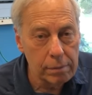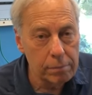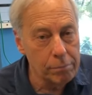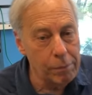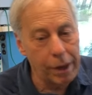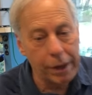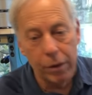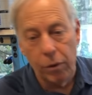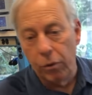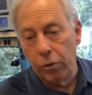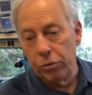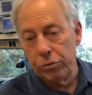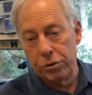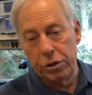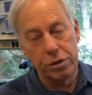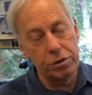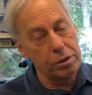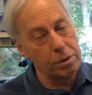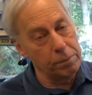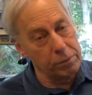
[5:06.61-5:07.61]
My whole
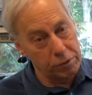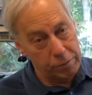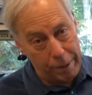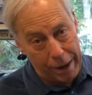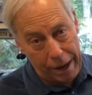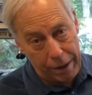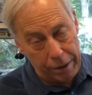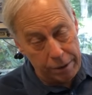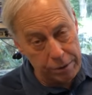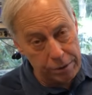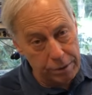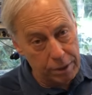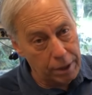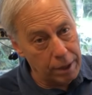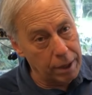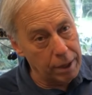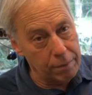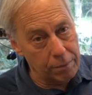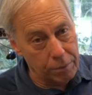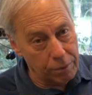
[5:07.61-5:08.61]
system is balanced, and
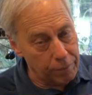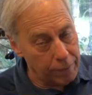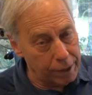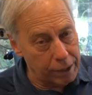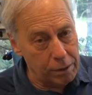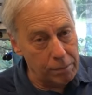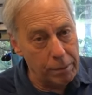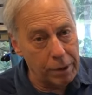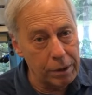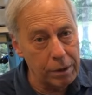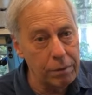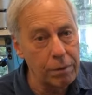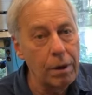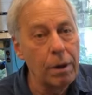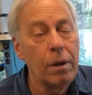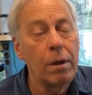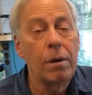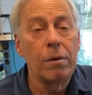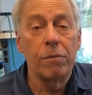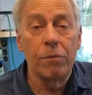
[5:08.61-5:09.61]
I would recommend it
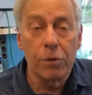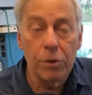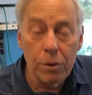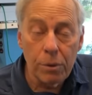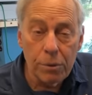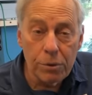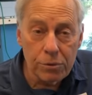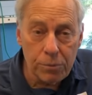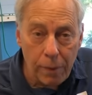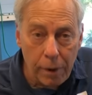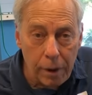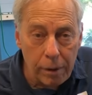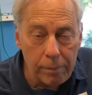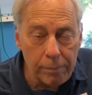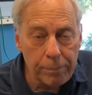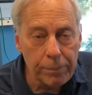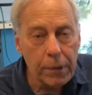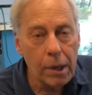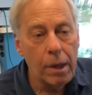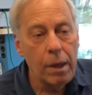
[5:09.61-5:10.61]
for you as well.
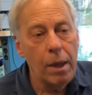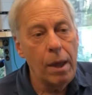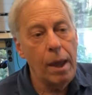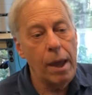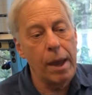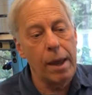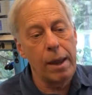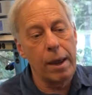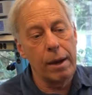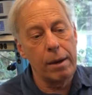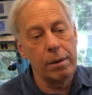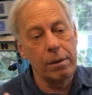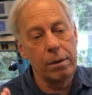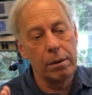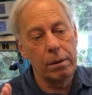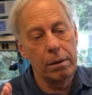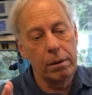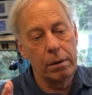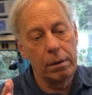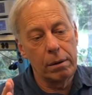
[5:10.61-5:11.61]
And
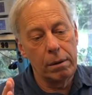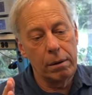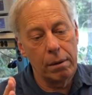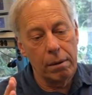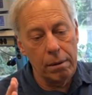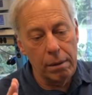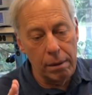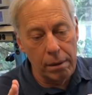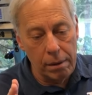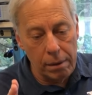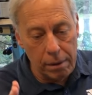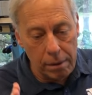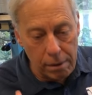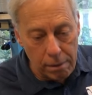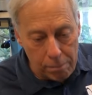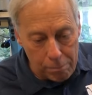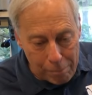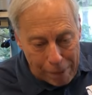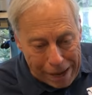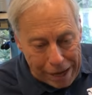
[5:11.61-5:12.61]

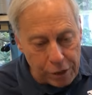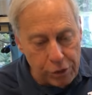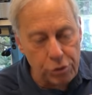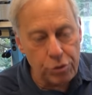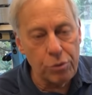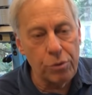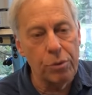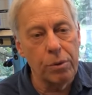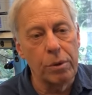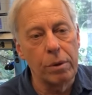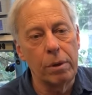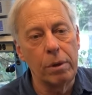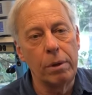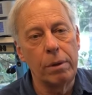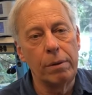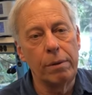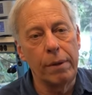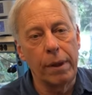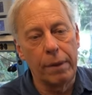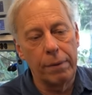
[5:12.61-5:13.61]
make sure
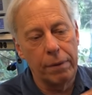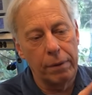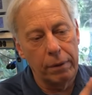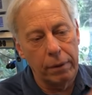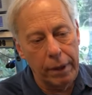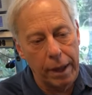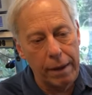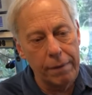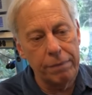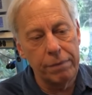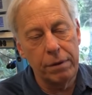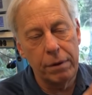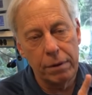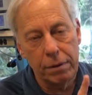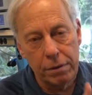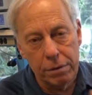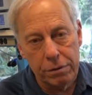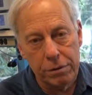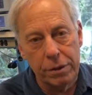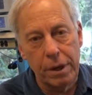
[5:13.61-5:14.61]
that the left,
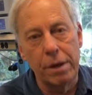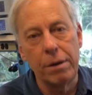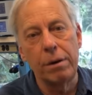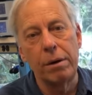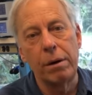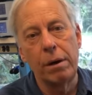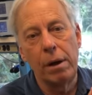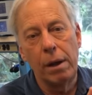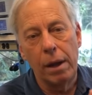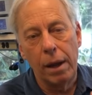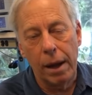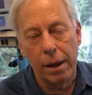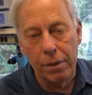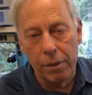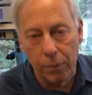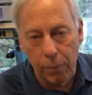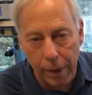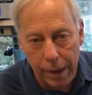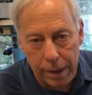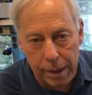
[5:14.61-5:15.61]
the center, and
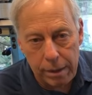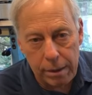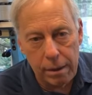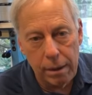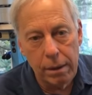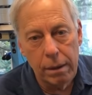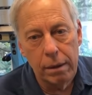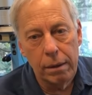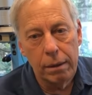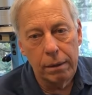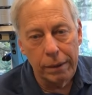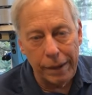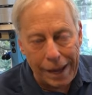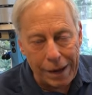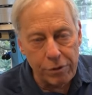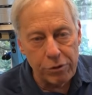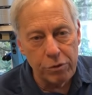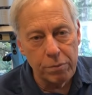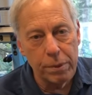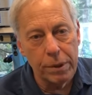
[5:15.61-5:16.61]
the right
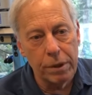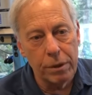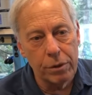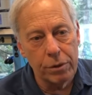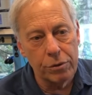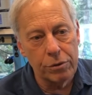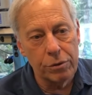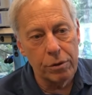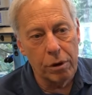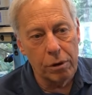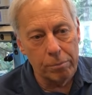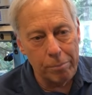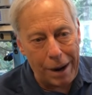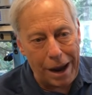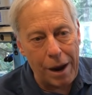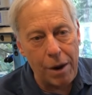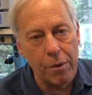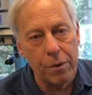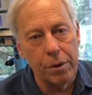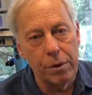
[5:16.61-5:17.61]
loudspeakers are
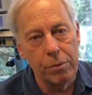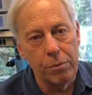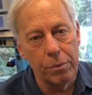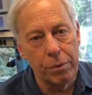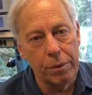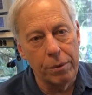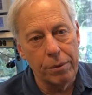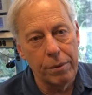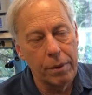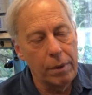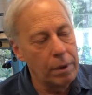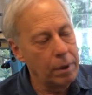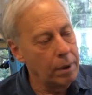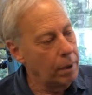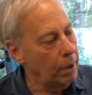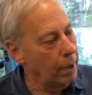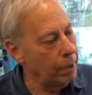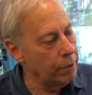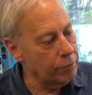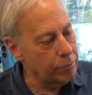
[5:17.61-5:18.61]
powered with
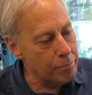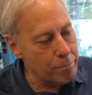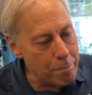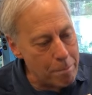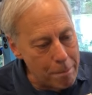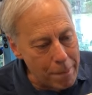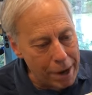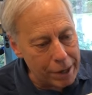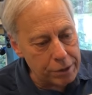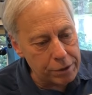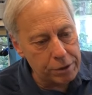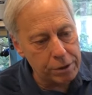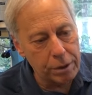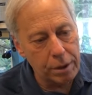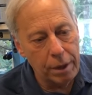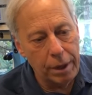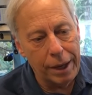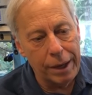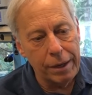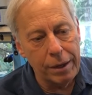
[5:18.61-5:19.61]
as much
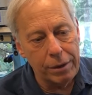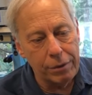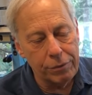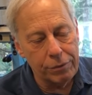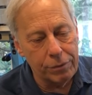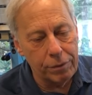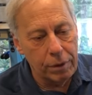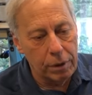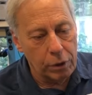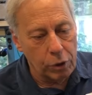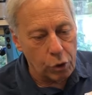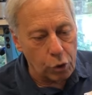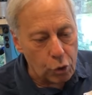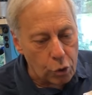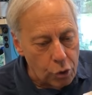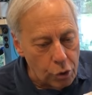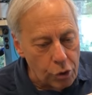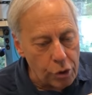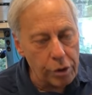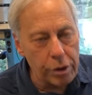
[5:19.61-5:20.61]
and as
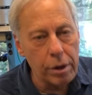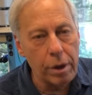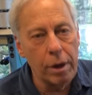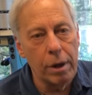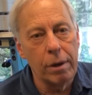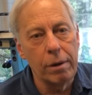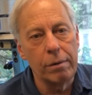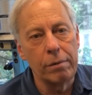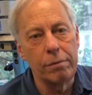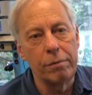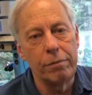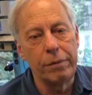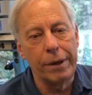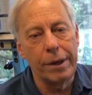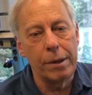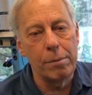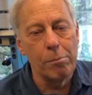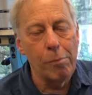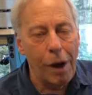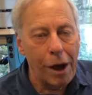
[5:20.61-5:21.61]
good of
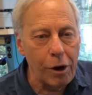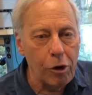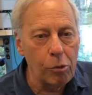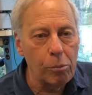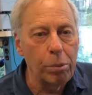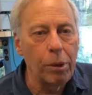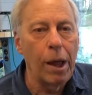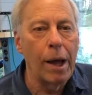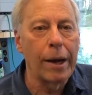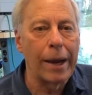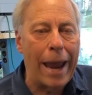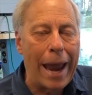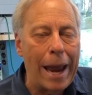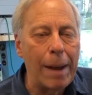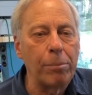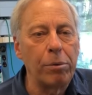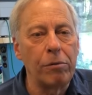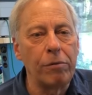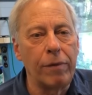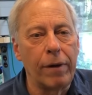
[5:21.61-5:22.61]
a monoblock
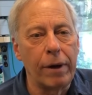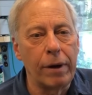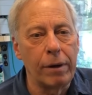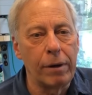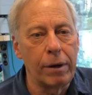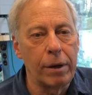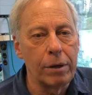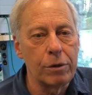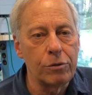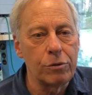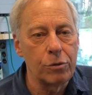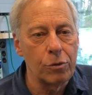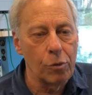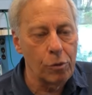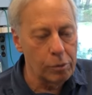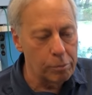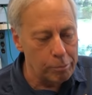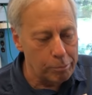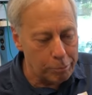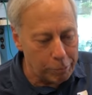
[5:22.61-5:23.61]
amplifier as
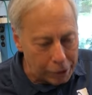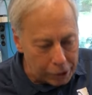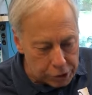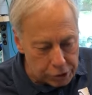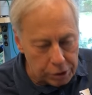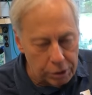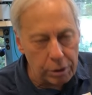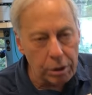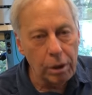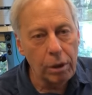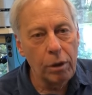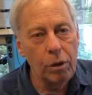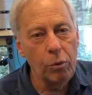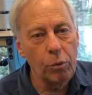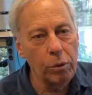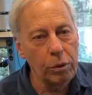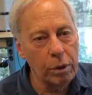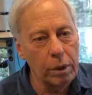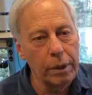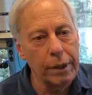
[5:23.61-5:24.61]
your budget
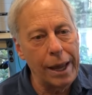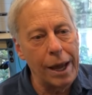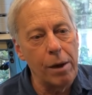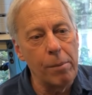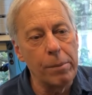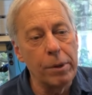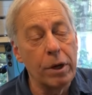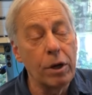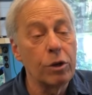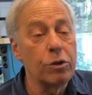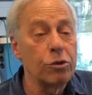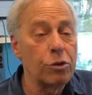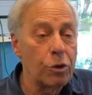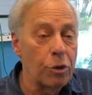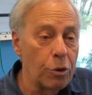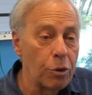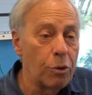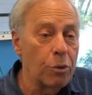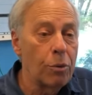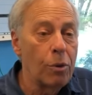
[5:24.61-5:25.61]
will allow because
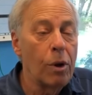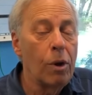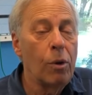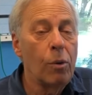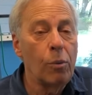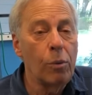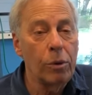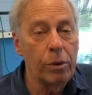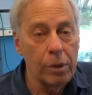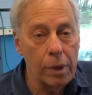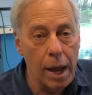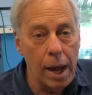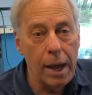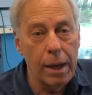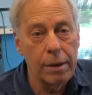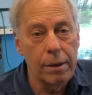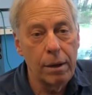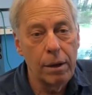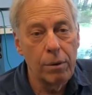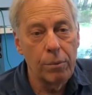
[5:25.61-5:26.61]
you will
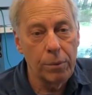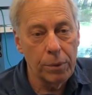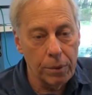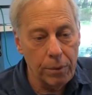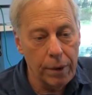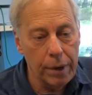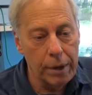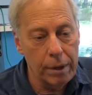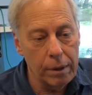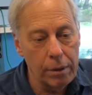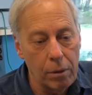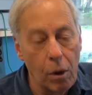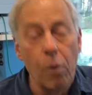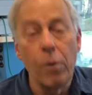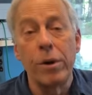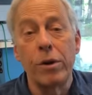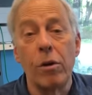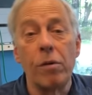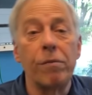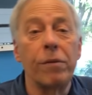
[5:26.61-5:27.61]
not regret it.
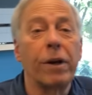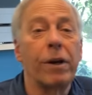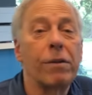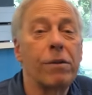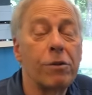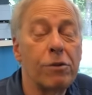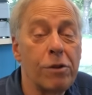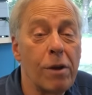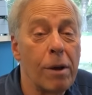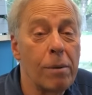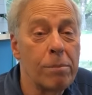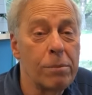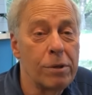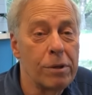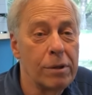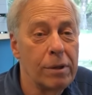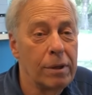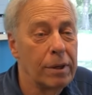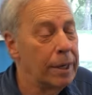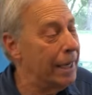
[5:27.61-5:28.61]
Oh, and don't forget the
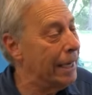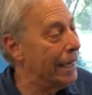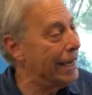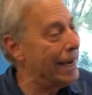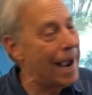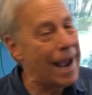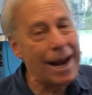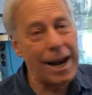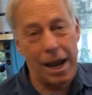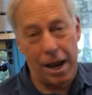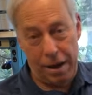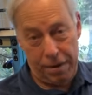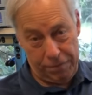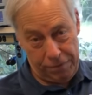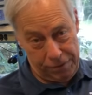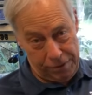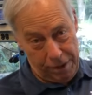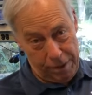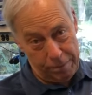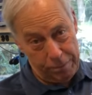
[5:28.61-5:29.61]
subs. Gotta have
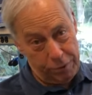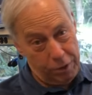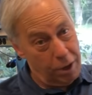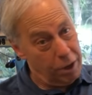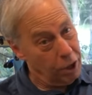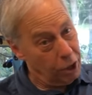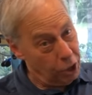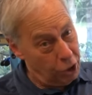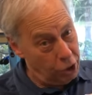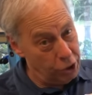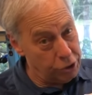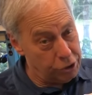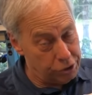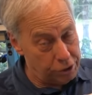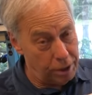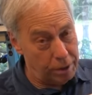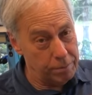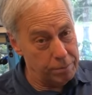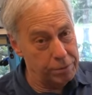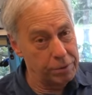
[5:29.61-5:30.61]
subs. Good
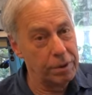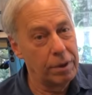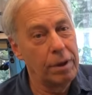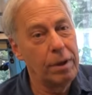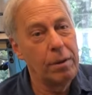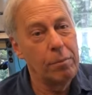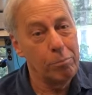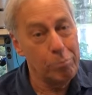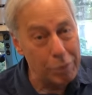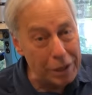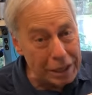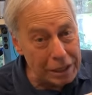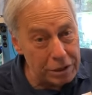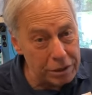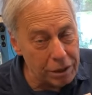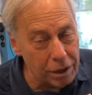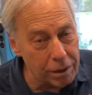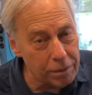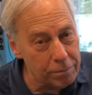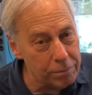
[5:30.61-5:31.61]
subs. Big
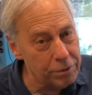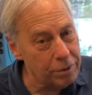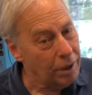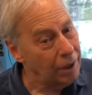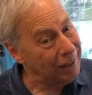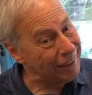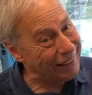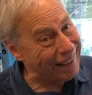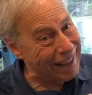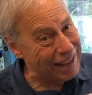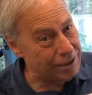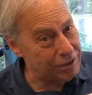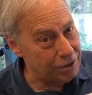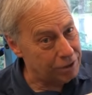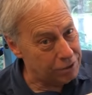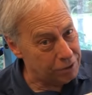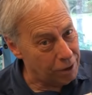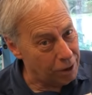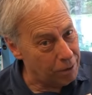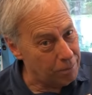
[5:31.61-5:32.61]
subs. Lots of
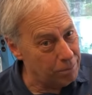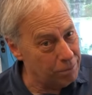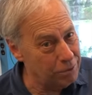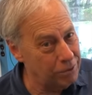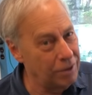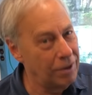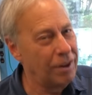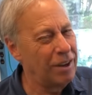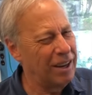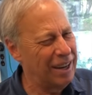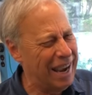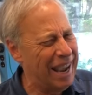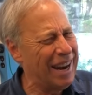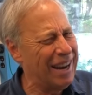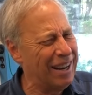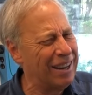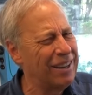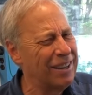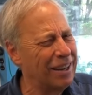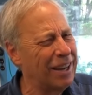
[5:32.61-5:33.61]
subs. Gotta
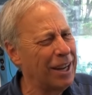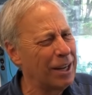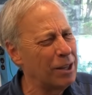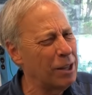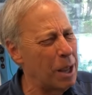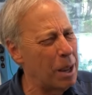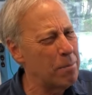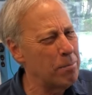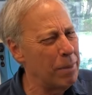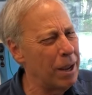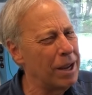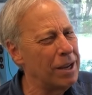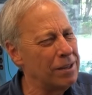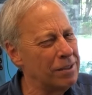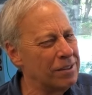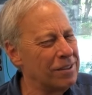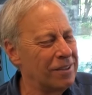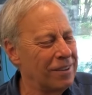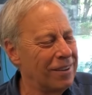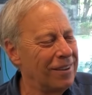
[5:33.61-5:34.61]
like that
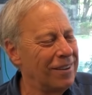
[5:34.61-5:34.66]
bass.